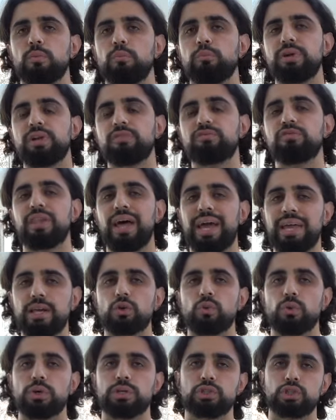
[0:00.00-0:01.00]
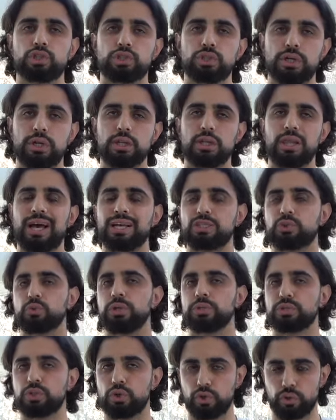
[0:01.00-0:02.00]
bit of language in last
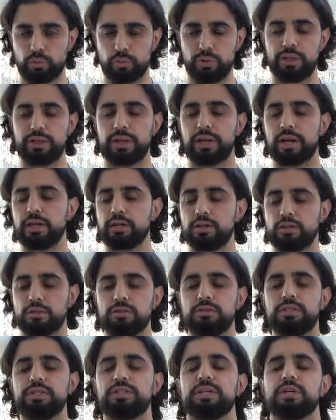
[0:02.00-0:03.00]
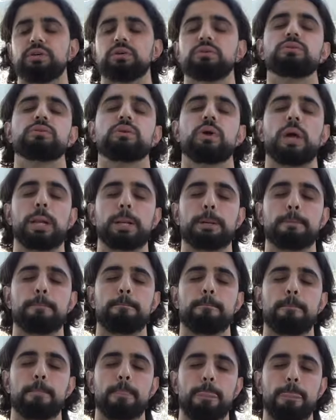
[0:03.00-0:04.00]
week's khutbah that I detailed
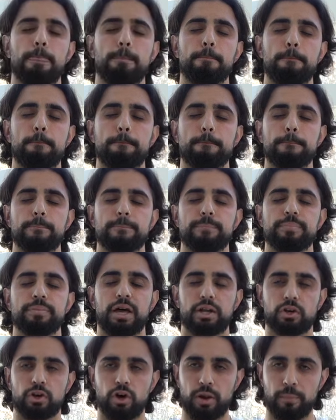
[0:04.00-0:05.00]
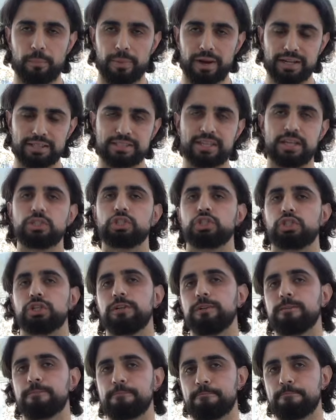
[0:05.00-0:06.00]
that caught my
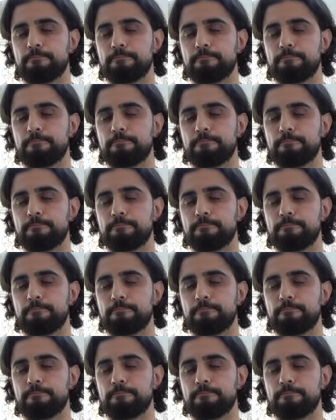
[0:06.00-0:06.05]
attention.